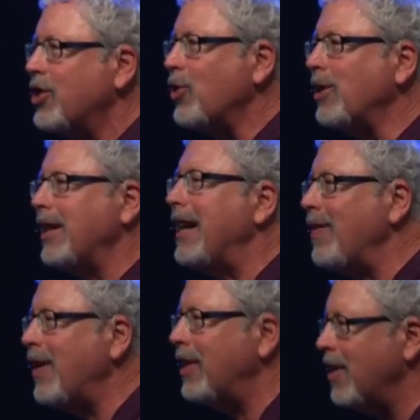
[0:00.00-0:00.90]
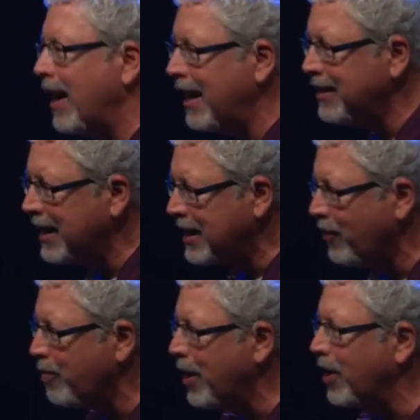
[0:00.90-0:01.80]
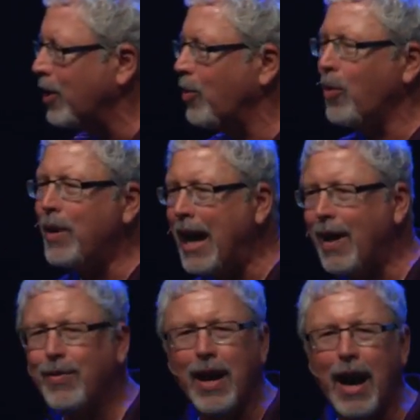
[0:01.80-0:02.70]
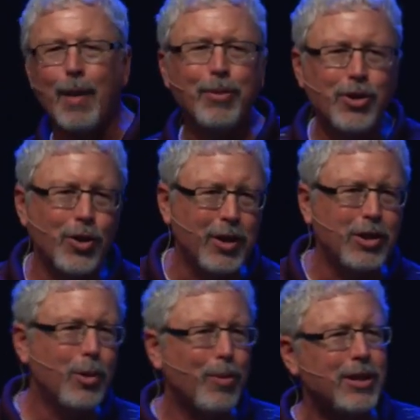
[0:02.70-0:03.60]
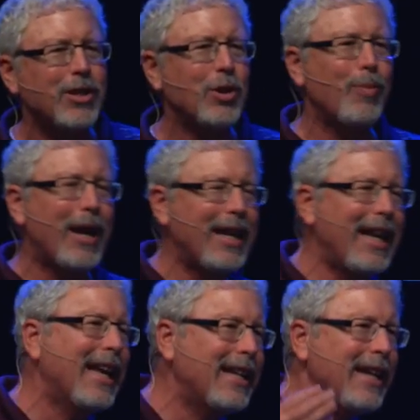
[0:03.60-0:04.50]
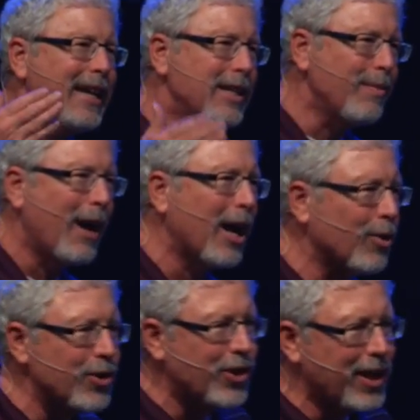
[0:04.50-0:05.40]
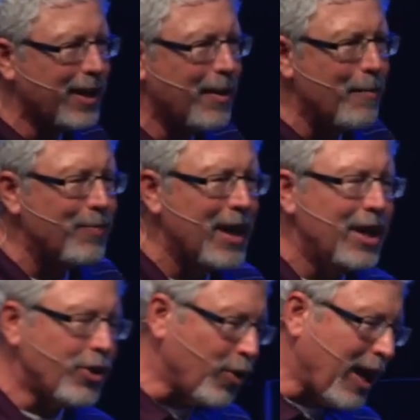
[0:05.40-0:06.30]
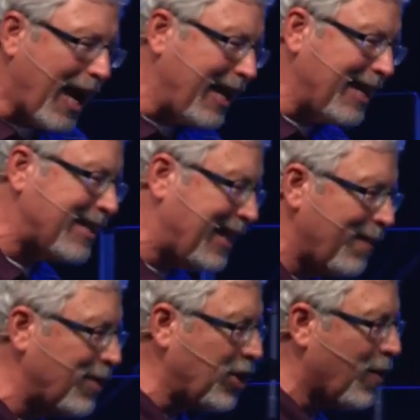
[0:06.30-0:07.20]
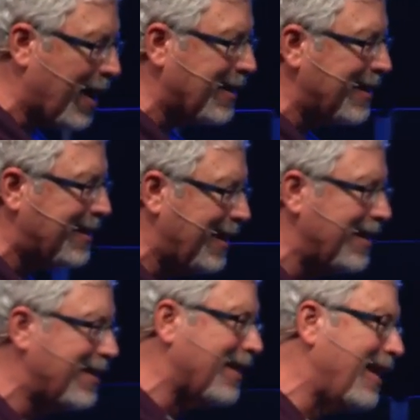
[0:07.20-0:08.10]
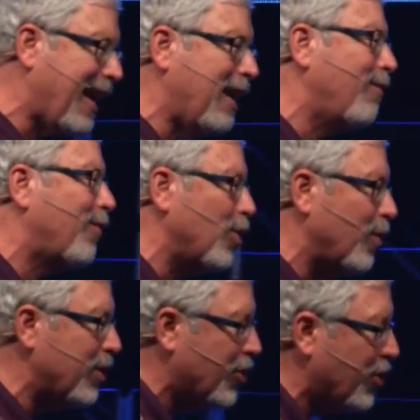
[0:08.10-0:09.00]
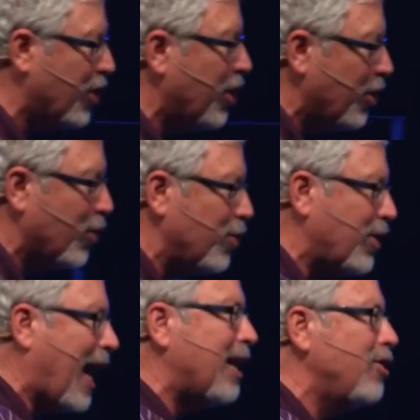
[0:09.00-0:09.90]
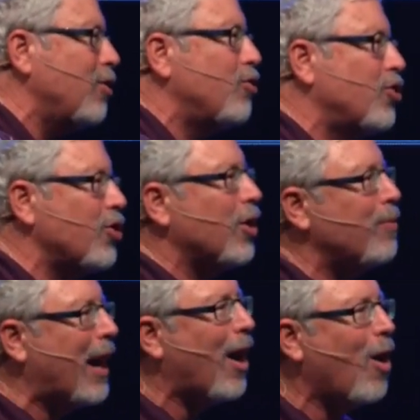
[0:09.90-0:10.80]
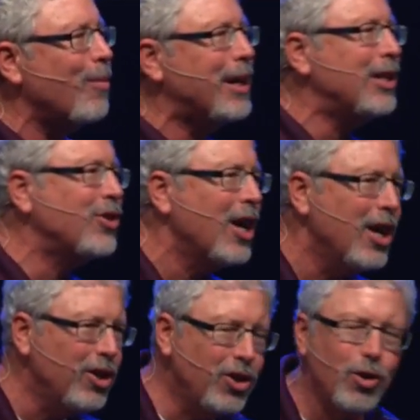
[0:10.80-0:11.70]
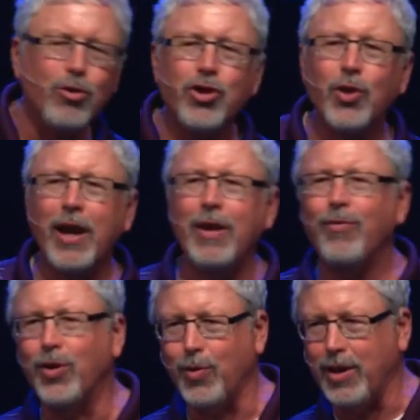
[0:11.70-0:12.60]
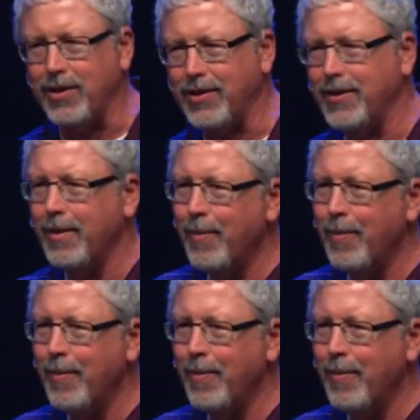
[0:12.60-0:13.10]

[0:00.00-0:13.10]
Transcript: to live in the United States of America where we have the opportunity to participate in democracy. So God has given you as a citizen influence to use, and you should, by all means, use your influence.